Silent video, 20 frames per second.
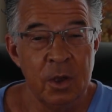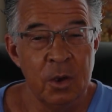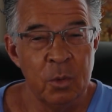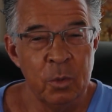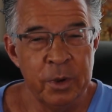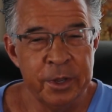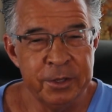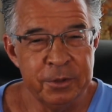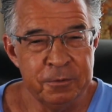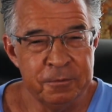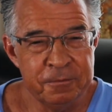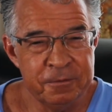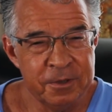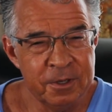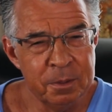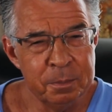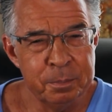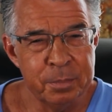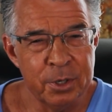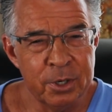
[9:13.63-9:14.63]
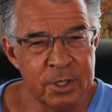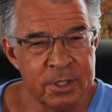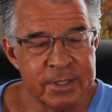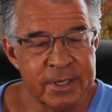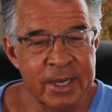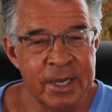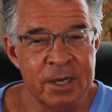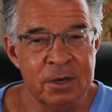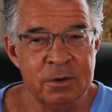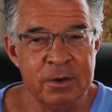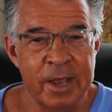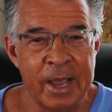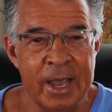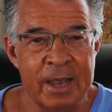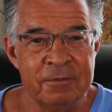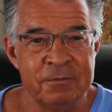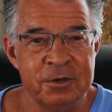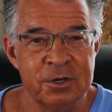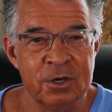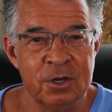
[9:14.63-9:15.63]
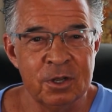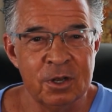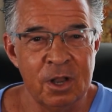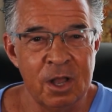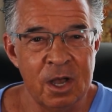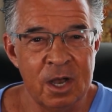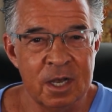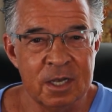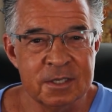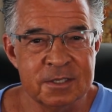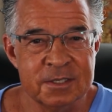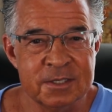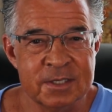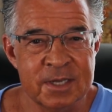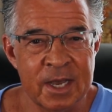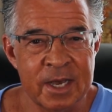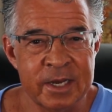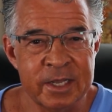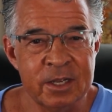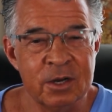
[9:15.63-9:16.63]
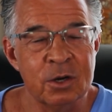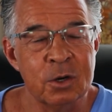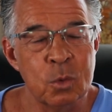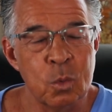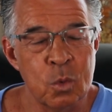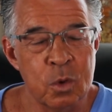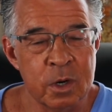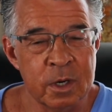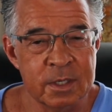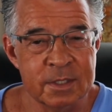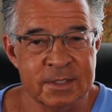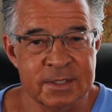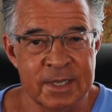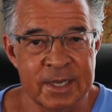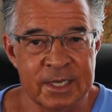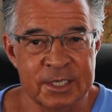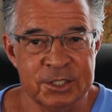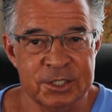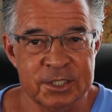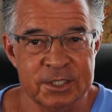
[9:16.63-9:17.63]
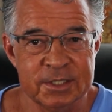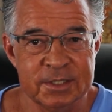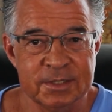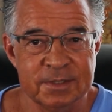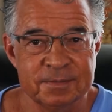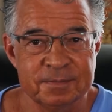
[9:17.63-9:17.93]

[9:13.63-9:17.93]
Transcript: When you feel burnt out after a long study or work session,